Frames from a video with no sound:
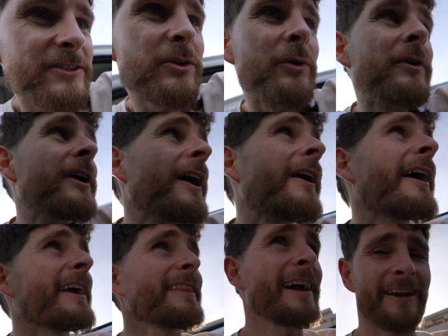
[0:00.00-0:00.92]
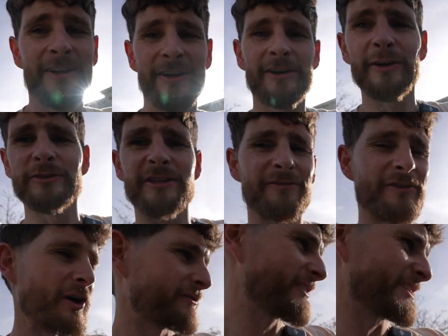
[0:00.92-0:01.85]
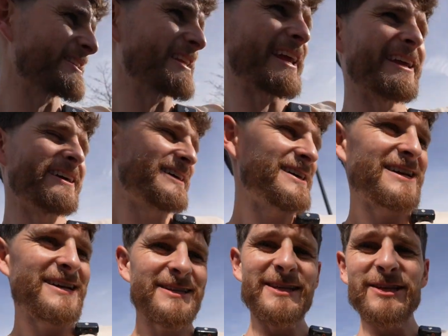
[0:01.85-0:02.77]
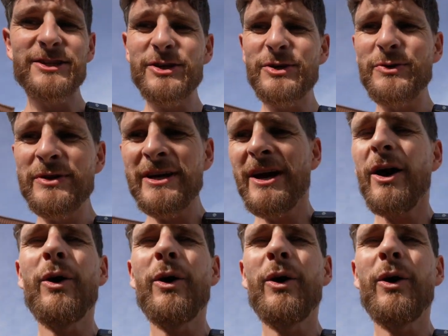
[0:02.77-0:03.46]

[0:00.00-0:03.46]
Door. All right, that concludes the vlog for today. See you soon.